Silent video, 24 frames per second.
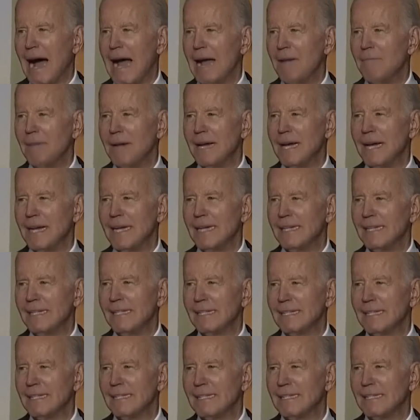I
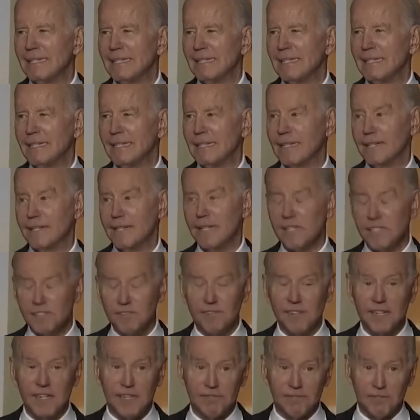mean, it
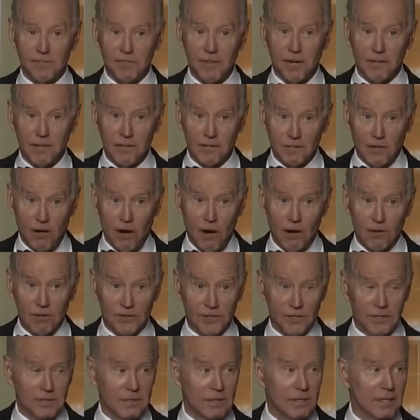is finished for Tucker
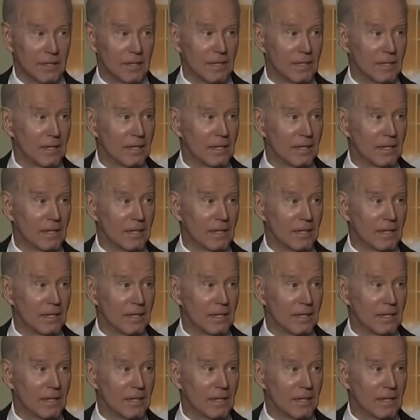Carlson.